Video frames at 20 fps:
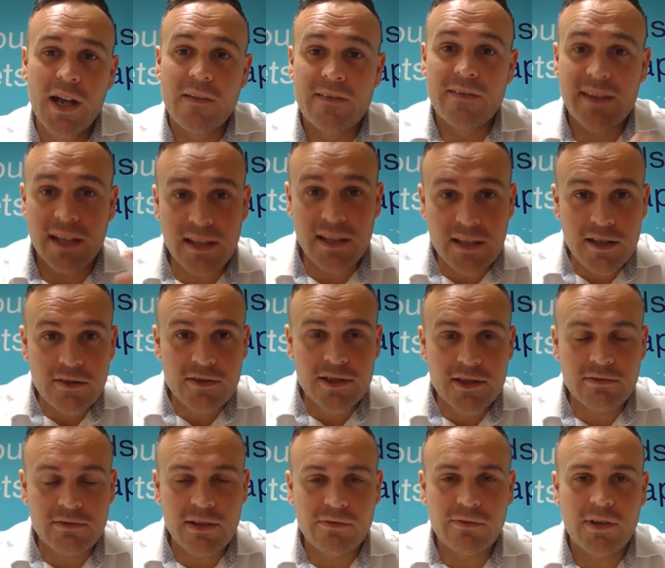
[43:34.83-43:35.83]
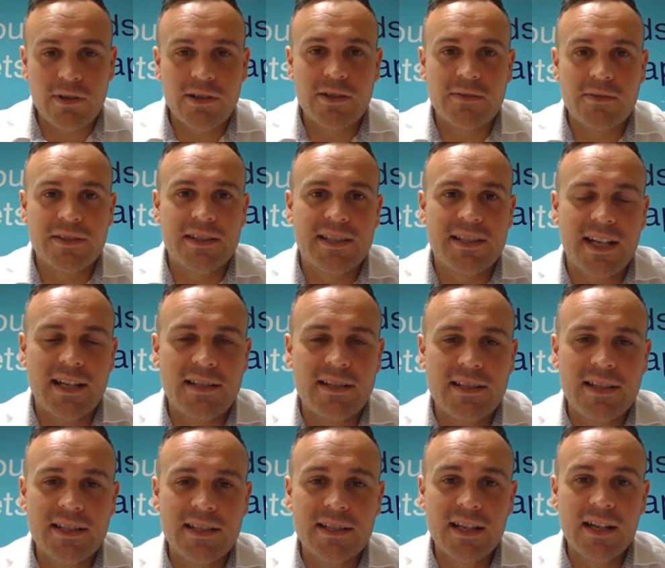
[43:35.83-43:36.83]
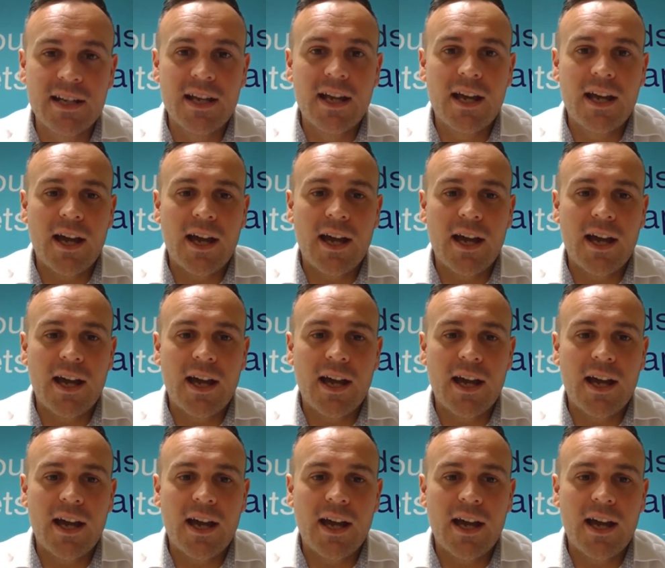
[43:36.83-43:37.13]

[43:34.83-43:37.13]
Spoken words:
Thank you to everyone who's attended.